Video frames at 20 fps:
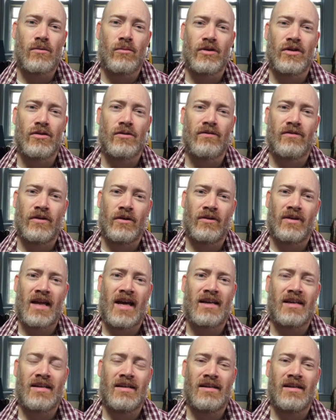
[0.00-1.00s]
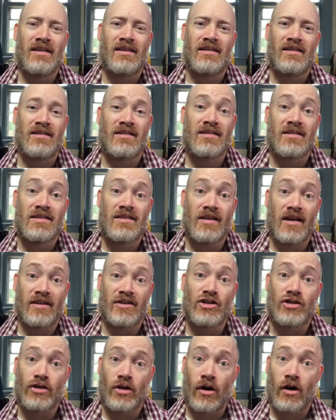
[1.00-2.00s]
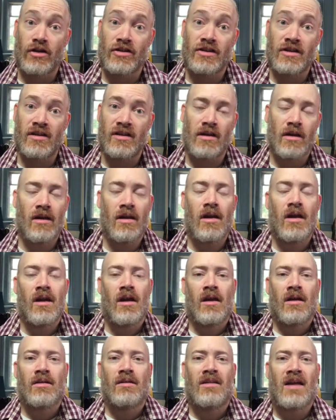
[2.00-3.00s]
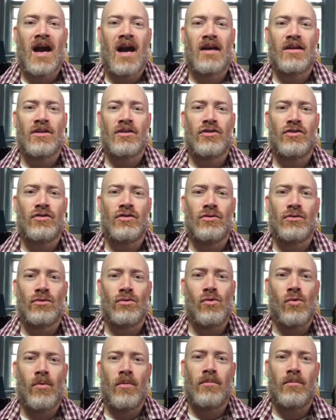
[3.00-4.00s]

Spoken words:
when you feel that it is done charging, that you